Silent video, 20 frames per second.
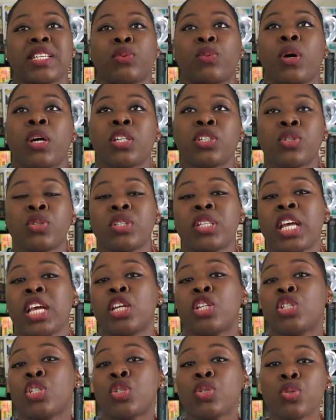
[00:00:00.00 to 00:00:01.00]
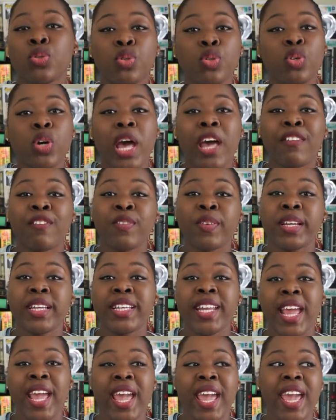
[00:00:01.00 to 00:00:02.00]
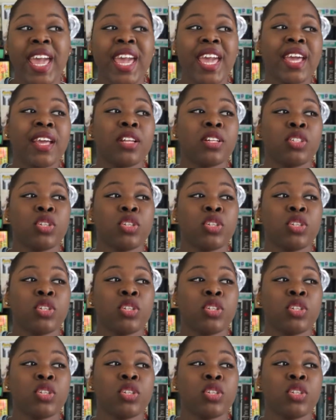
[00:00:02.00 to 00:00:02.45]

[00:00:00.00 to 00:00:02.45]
what do they do every day,